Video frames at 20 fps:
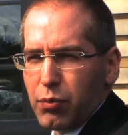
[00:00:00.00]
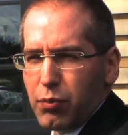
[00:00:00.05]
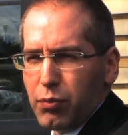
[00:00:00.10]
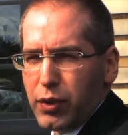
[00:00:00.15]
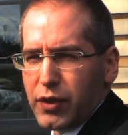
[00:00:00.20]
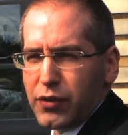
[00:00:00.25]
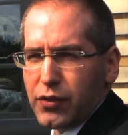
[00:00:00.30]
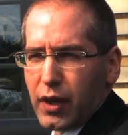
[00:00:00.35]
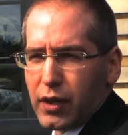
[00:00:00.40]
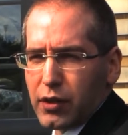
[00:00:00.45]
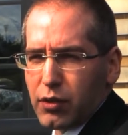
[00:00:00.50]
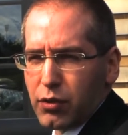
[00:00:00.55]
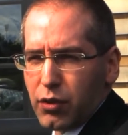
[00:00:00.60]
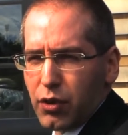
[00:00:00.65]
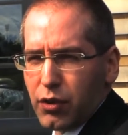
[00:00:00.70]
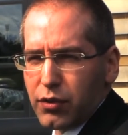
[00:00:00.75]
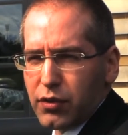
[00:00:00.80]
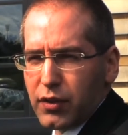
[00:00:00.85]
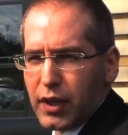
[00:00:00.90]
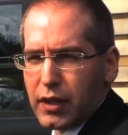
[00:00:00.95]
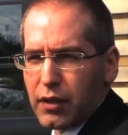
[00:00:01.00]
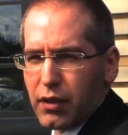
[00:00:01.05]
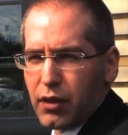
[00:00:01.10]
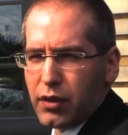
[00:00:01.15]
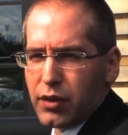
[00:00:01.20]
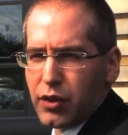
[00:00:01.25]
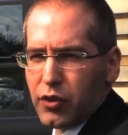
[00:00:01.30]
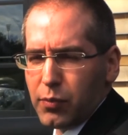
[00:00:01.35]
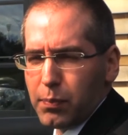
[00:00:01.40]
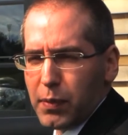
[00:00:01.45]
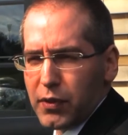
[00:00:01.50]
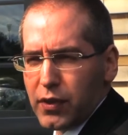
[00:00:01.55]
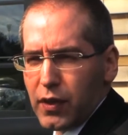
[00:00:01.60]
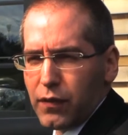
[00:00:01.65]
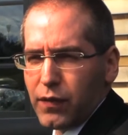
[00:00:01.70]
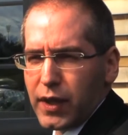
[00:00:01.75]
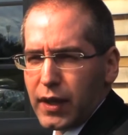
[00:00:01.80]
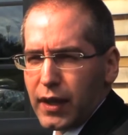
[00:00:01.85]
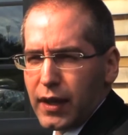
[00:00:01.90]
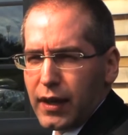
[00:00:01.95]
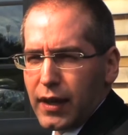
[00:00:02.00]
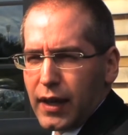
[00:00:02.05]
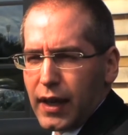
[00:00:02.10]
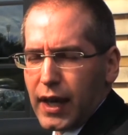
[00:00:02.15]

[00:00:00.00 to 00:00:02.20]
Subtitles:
recycled content on a specific